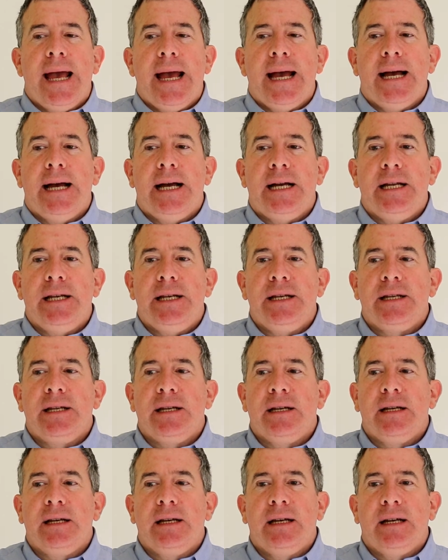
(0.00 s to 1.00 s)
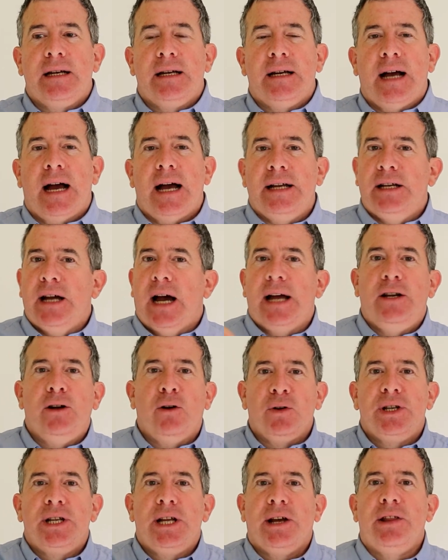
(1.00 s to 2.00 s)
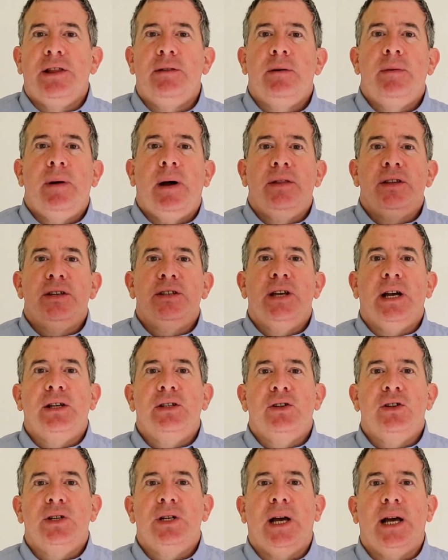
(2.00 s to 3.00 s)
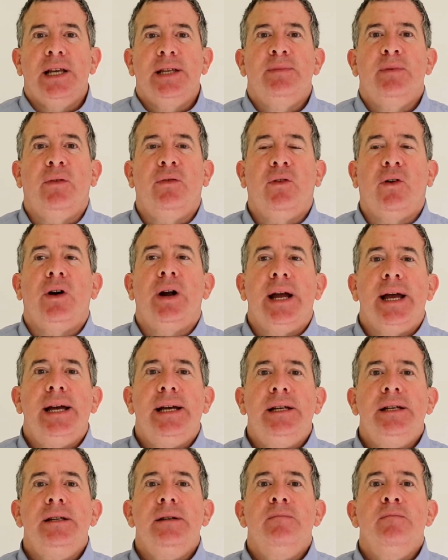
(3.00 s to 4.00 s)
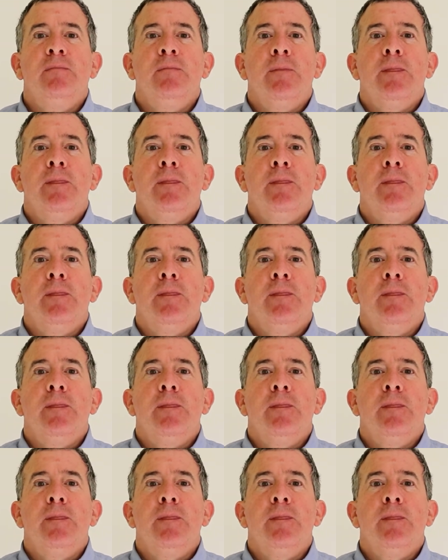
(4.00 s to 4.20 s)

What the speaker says: And I don't tell them about this exercise beforehand.